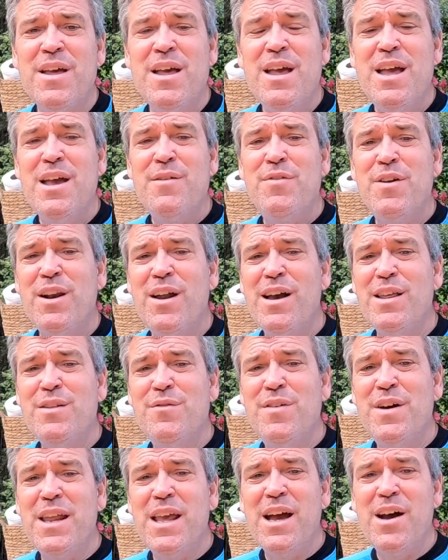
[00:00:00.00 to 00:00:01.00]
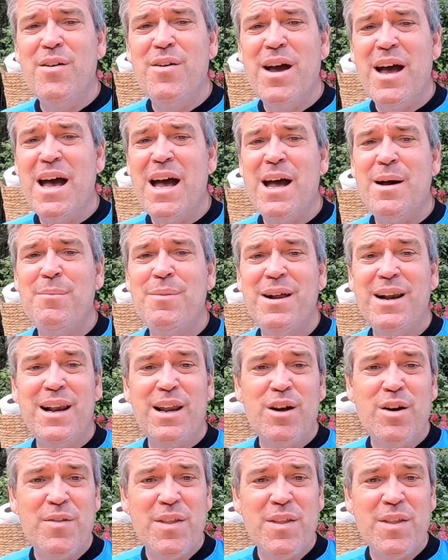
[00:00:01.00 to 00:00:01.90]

If you like the video, um, click on